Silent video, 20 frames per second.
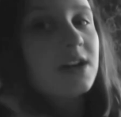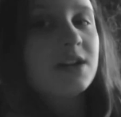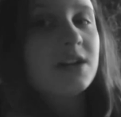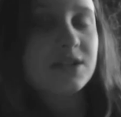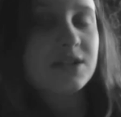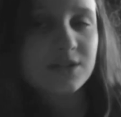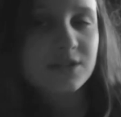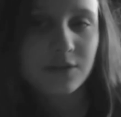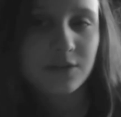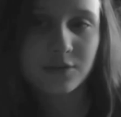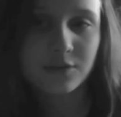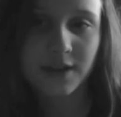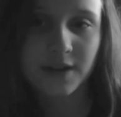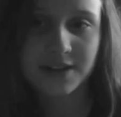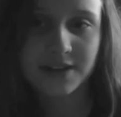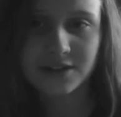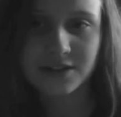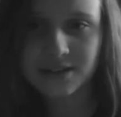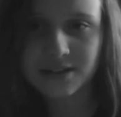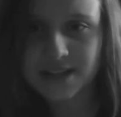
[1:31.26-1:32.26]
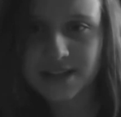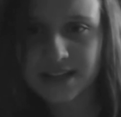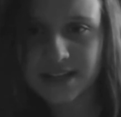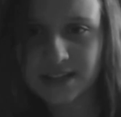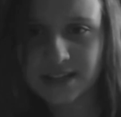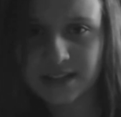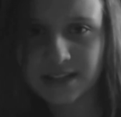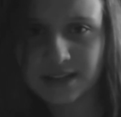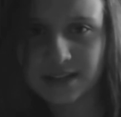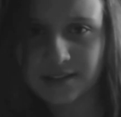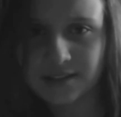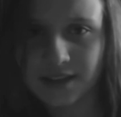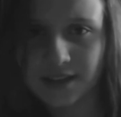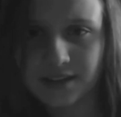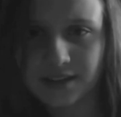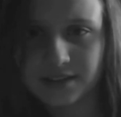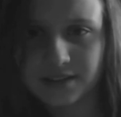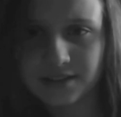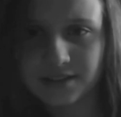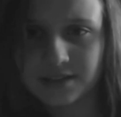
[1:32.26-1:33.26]
So I started taking it
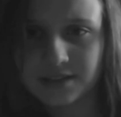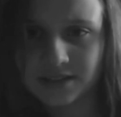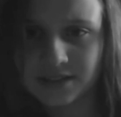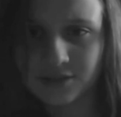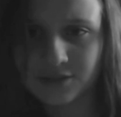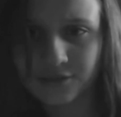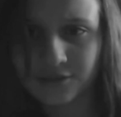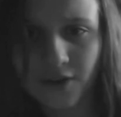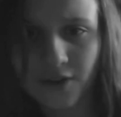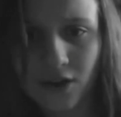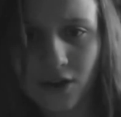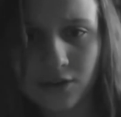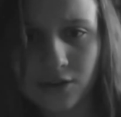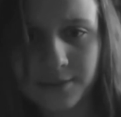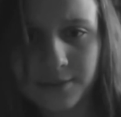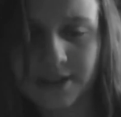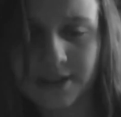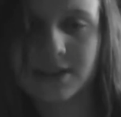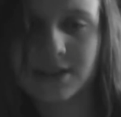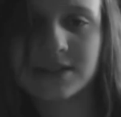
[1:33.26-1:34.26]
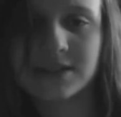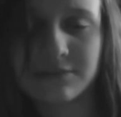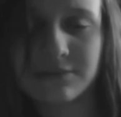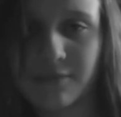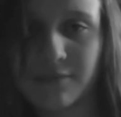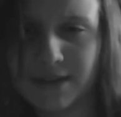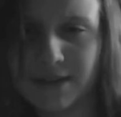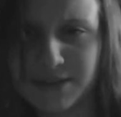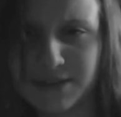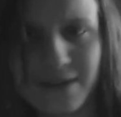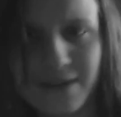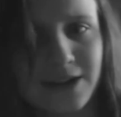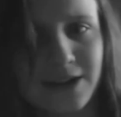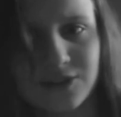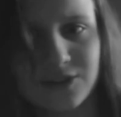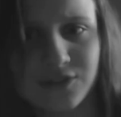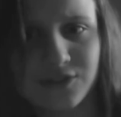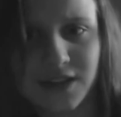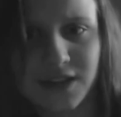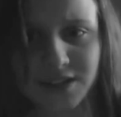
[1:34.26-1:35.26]
like in the fall because some of my
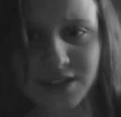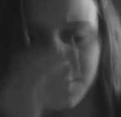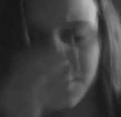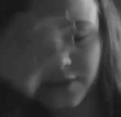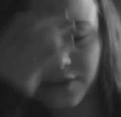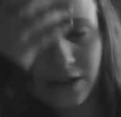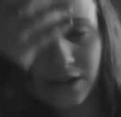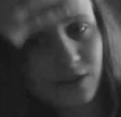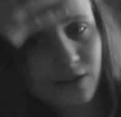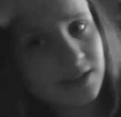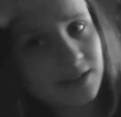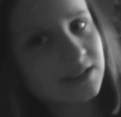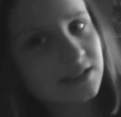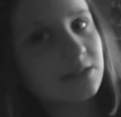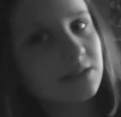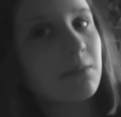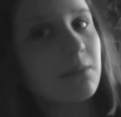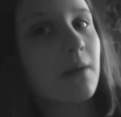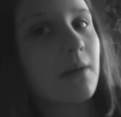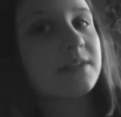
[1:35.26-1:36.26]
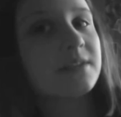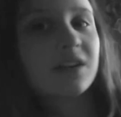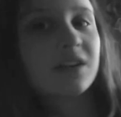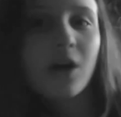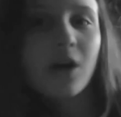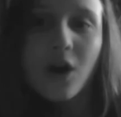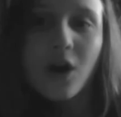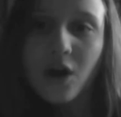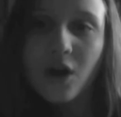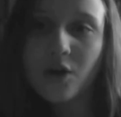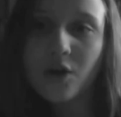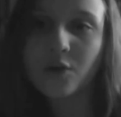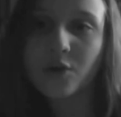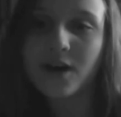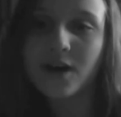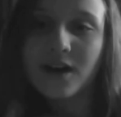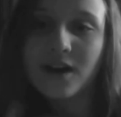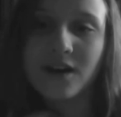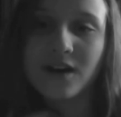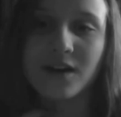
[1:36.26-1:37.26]
Spanish grades were like crazy, and mom's like,
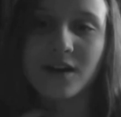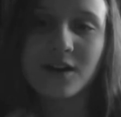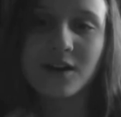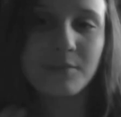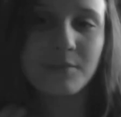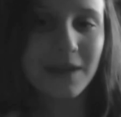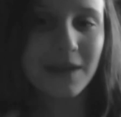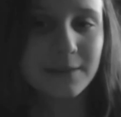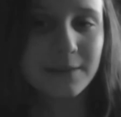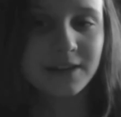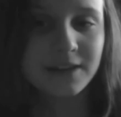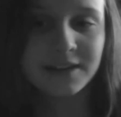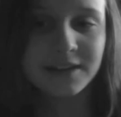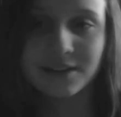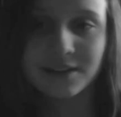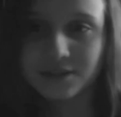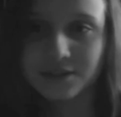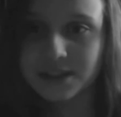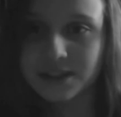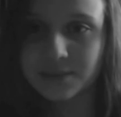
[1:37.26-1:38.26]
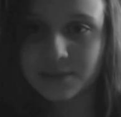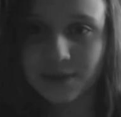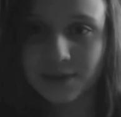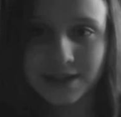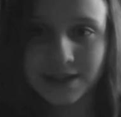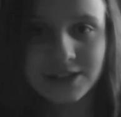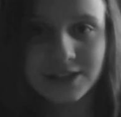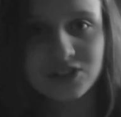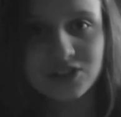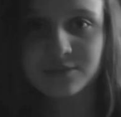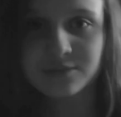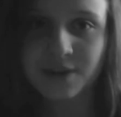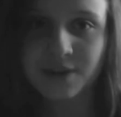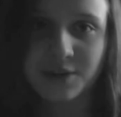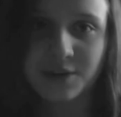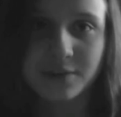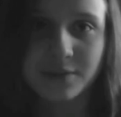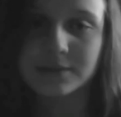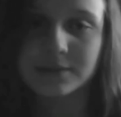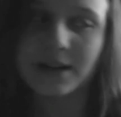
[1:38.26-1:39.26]
oh, maybe you need to pay attention better,
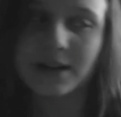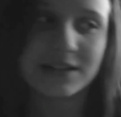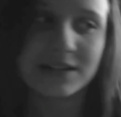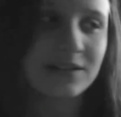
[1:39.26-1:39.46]
blah, blah, blah.